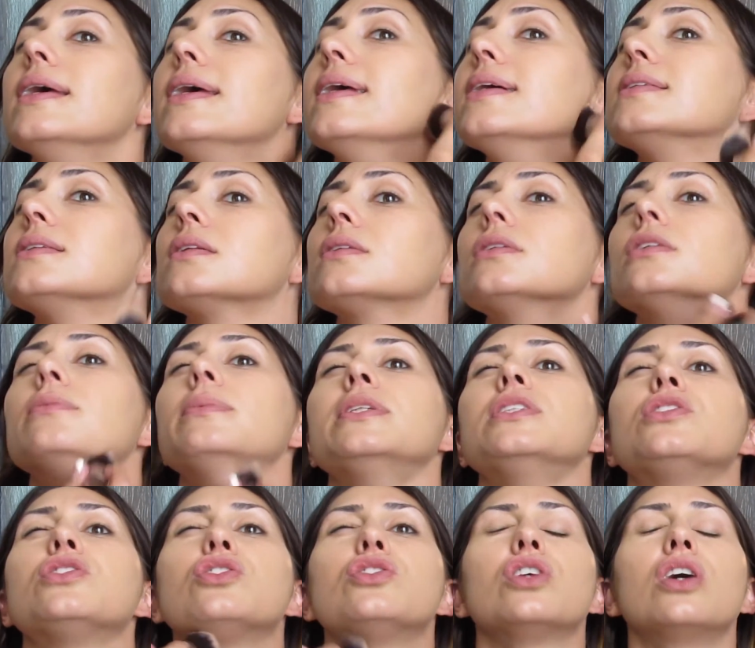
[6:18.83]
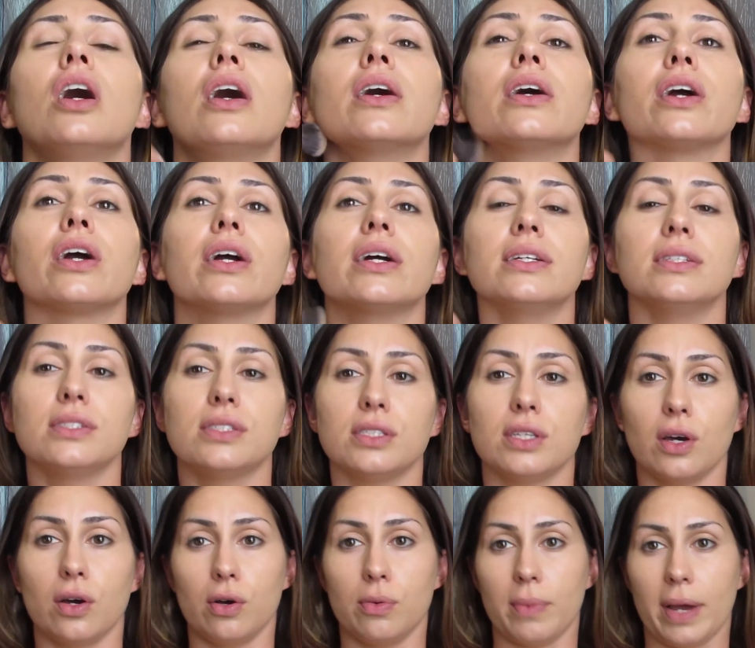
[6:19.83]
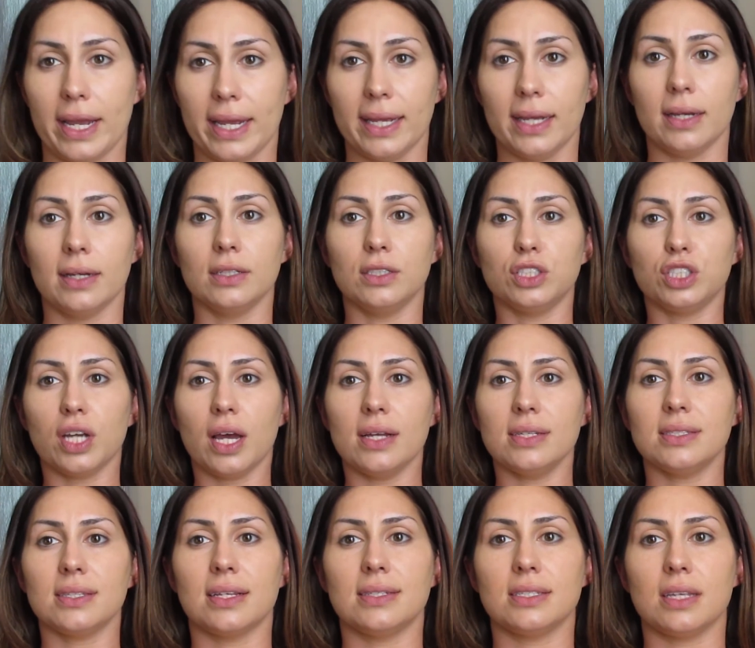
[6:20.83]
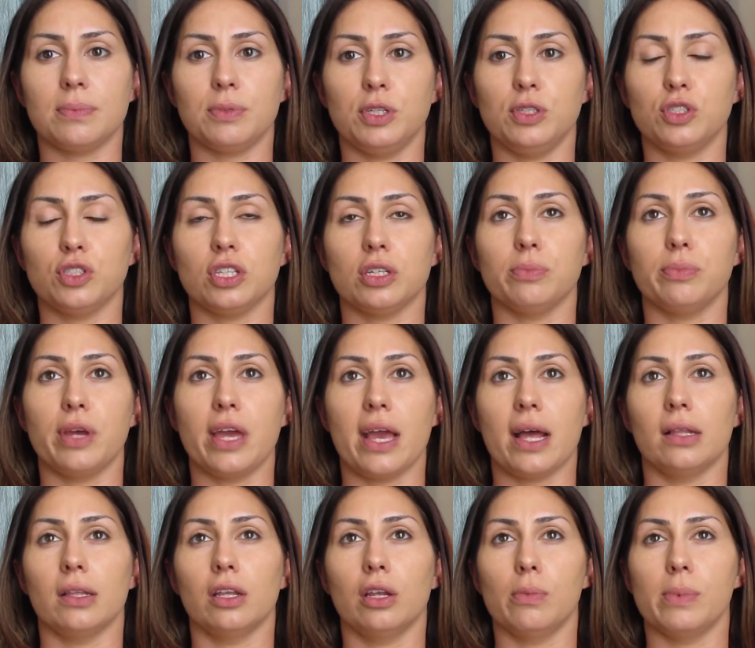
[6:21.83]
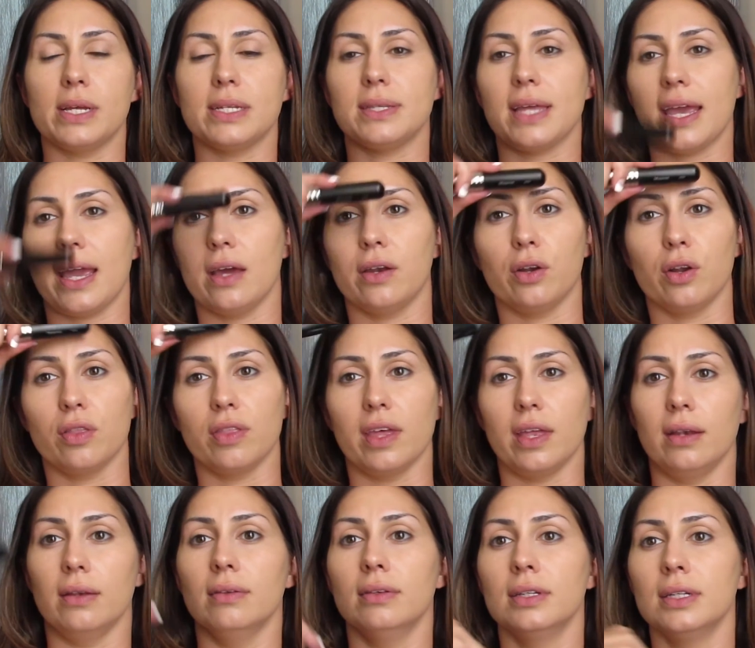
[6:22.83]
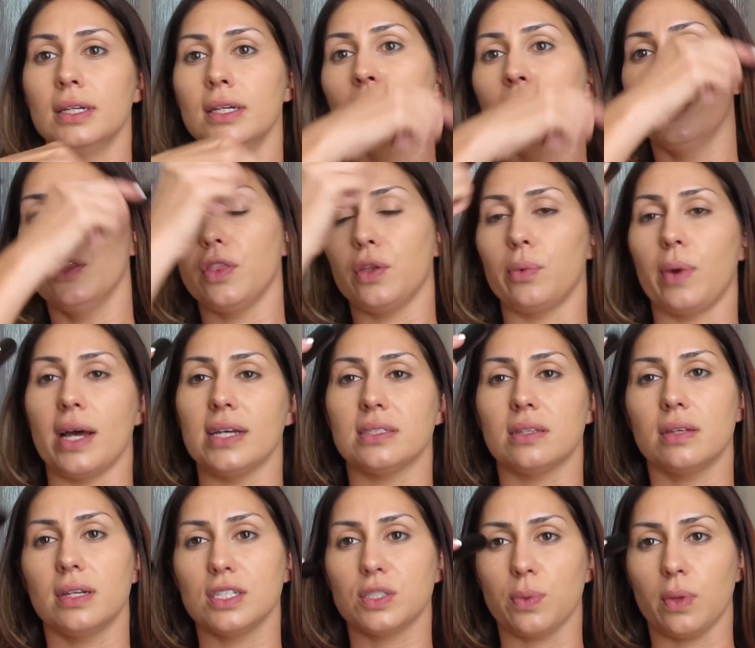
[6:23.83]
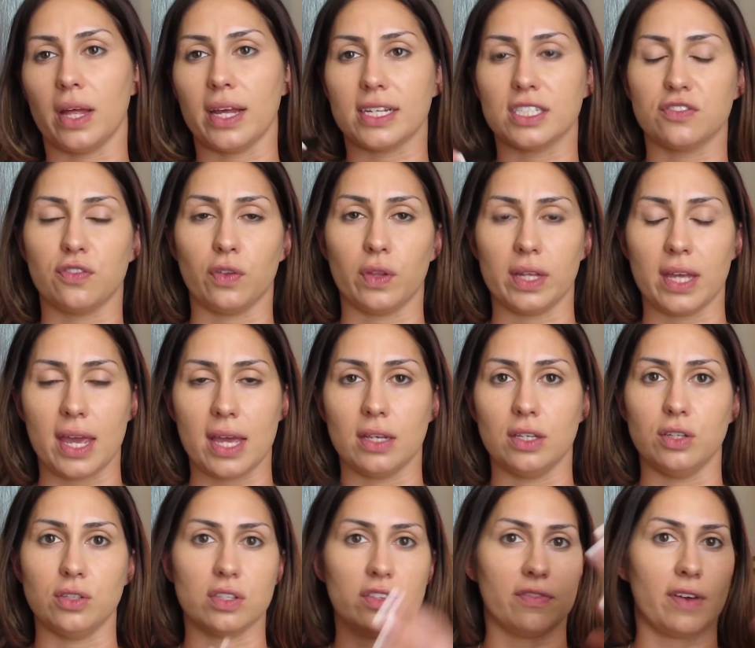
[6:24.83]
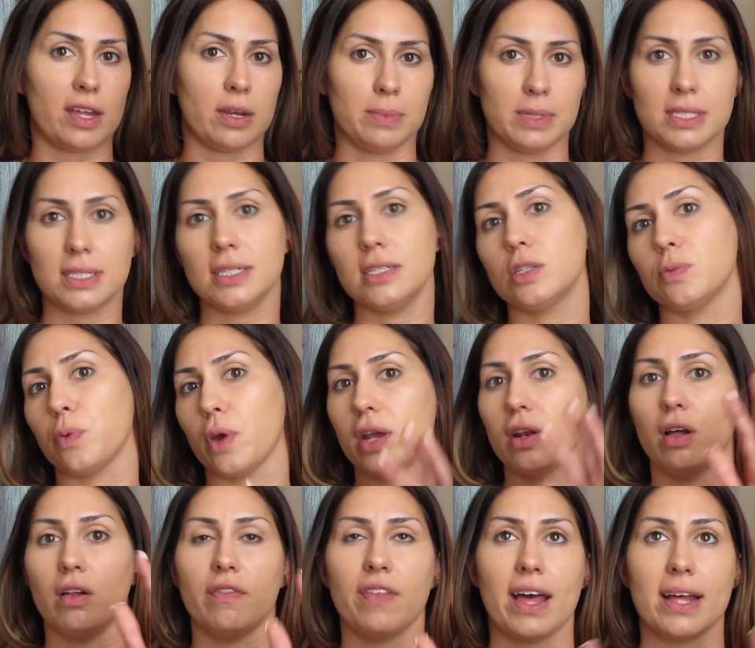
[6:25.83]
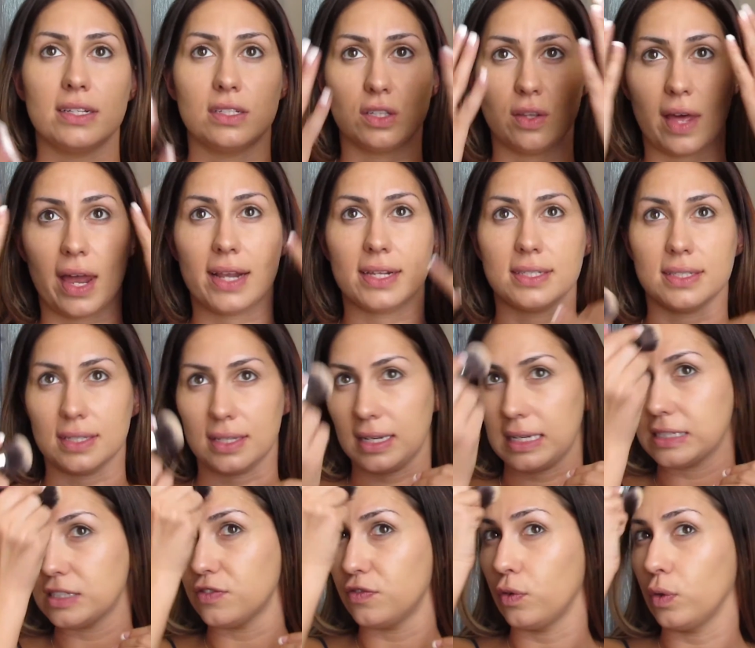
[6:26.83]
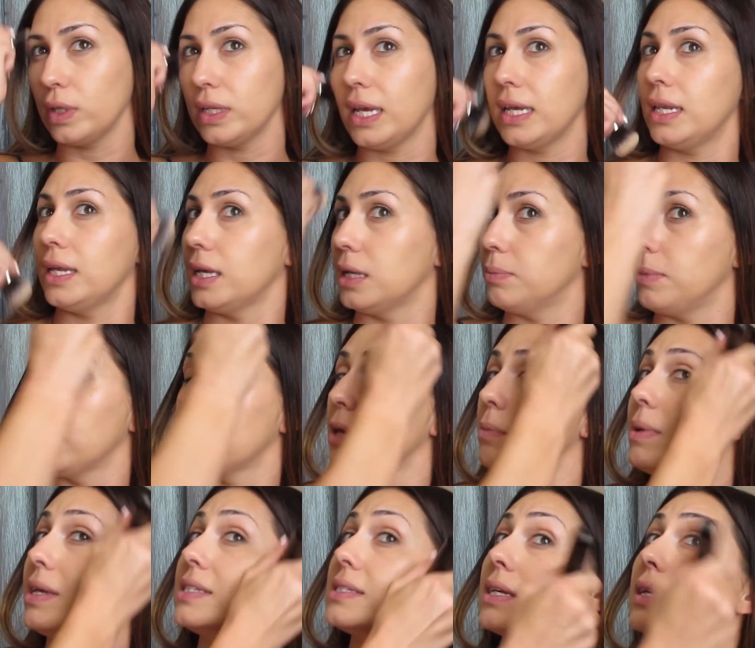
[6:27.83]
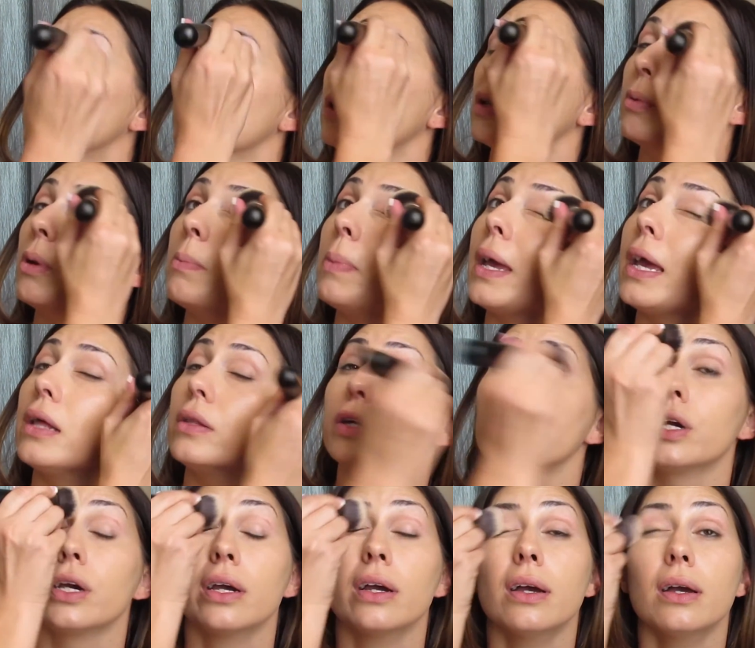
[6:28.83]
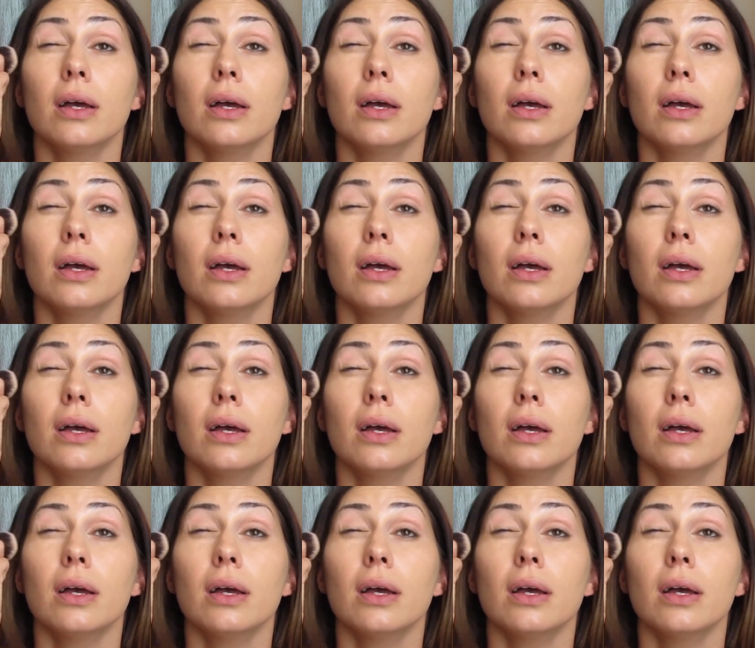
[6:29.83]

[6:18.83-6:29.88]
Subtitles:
it's a little bit stronger. And so my chest ends up usually being a little bit tanner than the rest, and then as well I exfoliate and use the vitamin C spray and all that, so that it's exfoliating and making my skin a little bit paler.